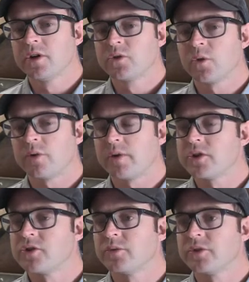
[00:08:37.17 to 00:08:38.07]

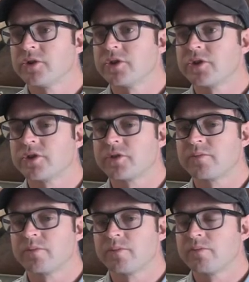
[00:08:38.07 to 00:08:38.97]
1200, which is
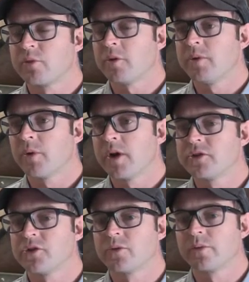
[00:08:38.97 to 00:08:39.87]
probably way
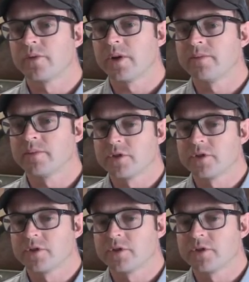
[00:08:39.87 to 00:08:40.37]
too short for him.